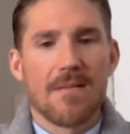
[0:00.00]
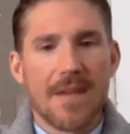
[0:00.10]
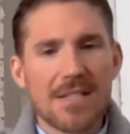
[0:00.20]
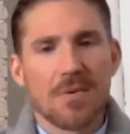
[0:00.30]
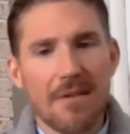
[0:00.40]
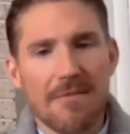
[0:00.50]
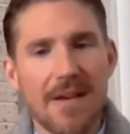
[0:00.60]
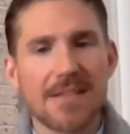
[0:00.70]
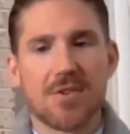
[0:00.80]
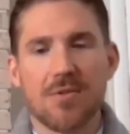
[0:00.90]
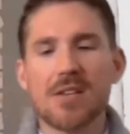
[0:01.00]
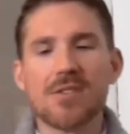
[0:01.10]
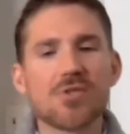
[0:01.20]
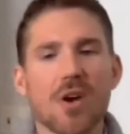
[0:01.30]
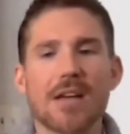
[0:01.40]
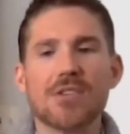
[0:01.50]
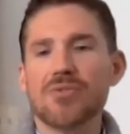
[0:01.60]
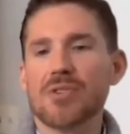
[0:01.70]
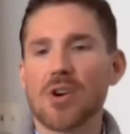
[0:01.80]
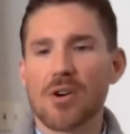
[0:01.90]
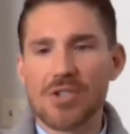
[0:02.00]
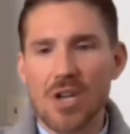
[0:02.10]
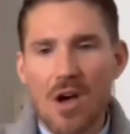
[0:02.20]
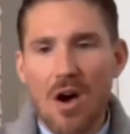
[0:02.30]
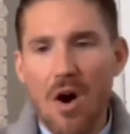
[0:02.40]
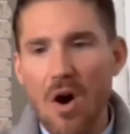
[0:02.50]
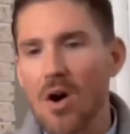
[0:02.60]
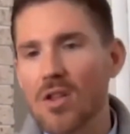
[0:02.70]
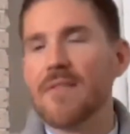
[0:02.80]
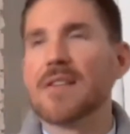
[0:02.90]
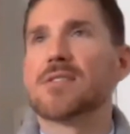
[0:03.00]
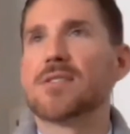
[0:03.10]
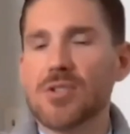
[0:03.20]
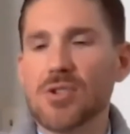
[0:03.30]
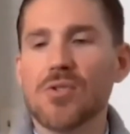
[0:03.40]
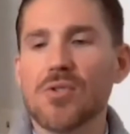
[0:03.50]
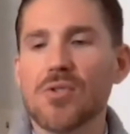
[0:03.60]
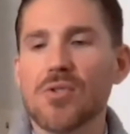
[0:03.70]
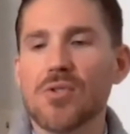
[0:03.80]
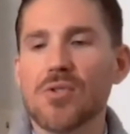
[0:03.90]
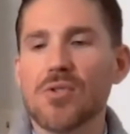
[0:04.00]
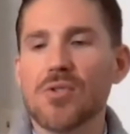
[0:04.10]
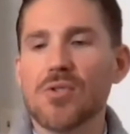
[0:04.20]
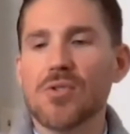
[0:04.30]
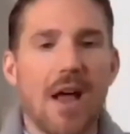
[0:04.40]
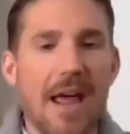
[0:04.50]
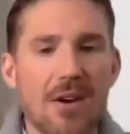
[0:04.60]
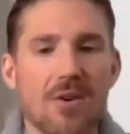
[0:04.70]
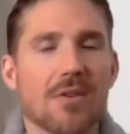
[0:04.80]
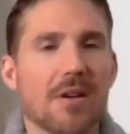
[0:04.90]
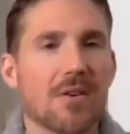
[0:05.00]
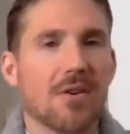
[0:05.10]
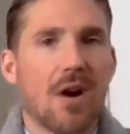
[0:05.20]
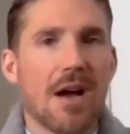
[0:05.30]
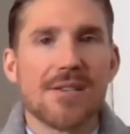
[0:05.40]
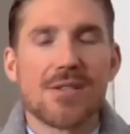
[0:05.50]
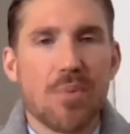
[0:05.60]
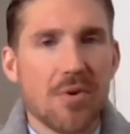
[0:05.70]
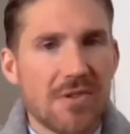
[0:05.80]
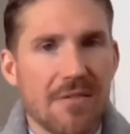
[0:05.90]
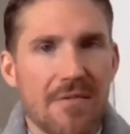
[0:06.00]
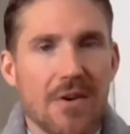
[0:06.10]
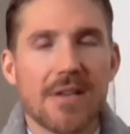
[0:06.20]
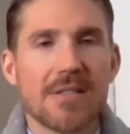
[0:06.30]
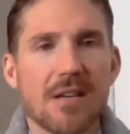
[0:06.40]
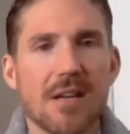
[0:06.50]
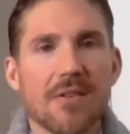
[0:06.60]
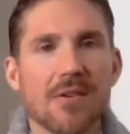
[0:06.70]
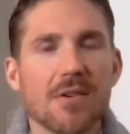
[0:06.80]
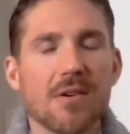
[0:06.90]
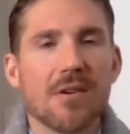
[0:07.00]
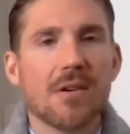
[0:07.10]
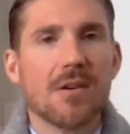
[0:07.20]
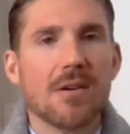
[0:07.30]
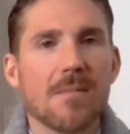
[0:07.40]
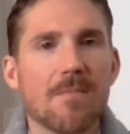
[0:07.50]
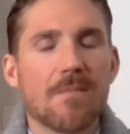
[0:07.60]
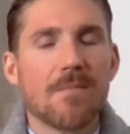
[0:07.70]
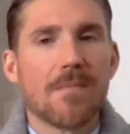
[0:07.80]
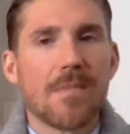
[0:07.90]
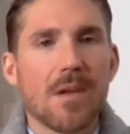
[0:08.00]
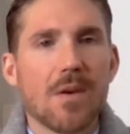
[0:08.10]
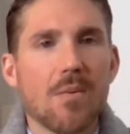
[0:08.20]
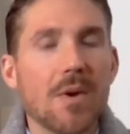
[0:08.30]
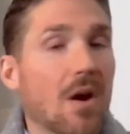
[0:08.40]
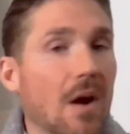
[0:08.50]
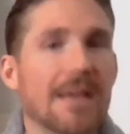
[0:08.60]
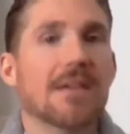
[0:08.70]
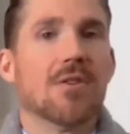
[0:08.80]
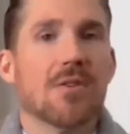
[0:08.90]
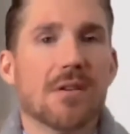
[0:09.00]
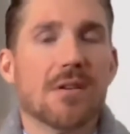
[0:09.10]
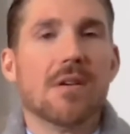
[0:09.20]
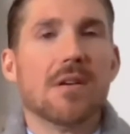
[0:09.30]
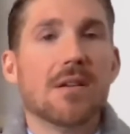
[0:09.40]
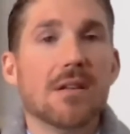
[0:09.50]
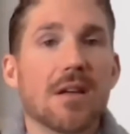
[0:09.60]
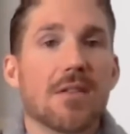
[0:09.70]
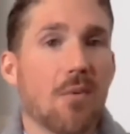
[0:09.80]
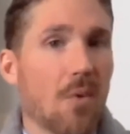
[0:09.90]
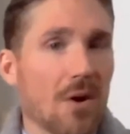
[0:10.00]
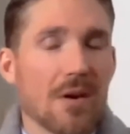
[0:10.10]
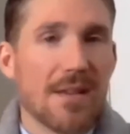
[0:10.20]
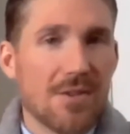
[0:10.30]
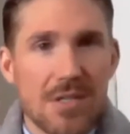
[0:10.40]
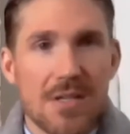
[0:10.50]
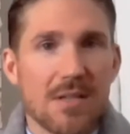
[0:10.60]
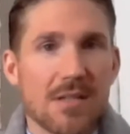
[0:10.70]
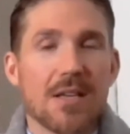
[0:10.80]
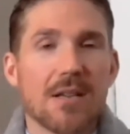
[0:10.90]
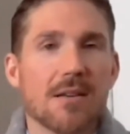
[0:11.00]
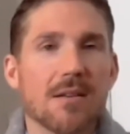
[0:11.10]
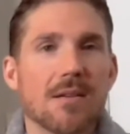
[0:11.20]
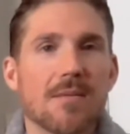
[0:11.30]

That's what the vestry is trying to encourage all of us to do this year, anchored in Christ, persevering together. We are anchored in the work that Jesus did